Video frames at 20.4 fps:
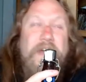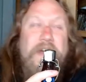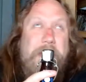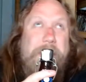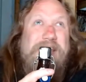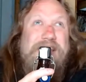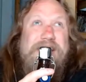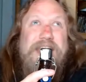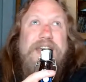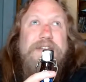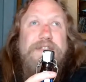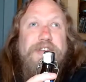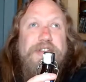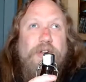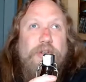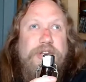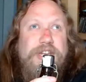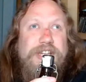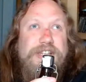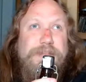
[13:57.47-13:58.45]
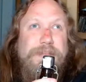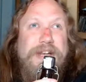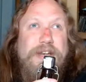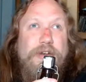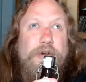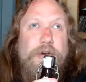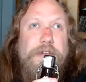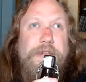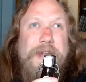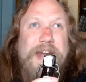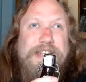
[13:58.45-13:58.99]
I mean, even Tolkien's Middle
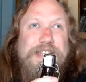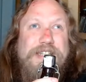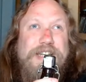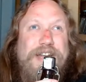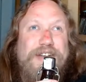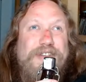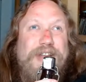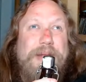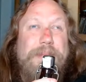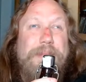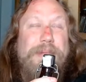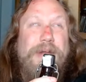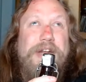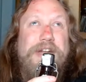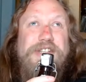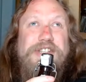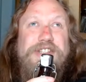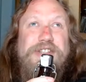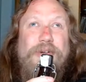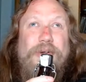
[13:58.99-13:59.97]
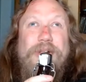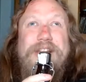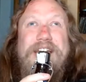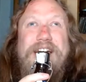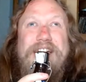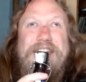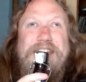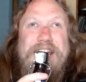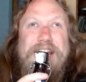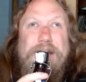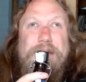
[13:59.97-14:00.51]
Earth has a lot of like blood and soil
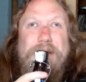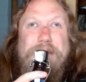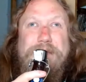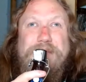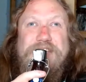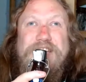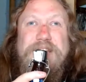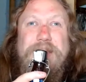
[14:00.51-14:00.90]
kind of elements